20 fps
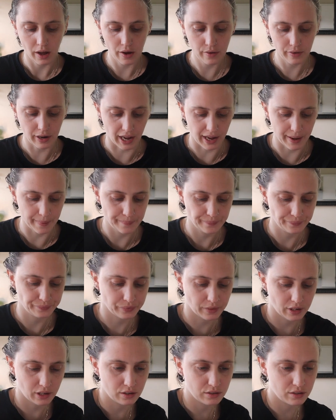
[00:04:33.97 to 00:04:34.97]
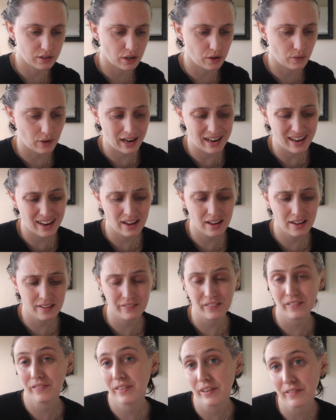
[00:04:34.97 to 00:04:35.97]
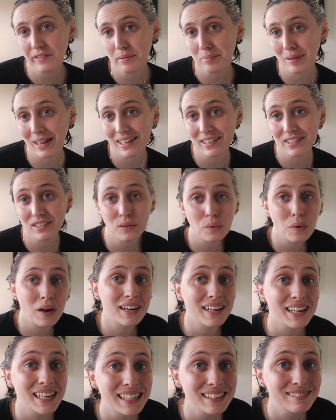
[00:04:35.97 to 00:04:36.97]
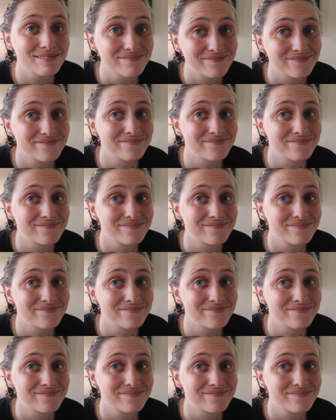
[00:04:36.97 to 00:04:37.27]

Okay, so I have 50 plants to water.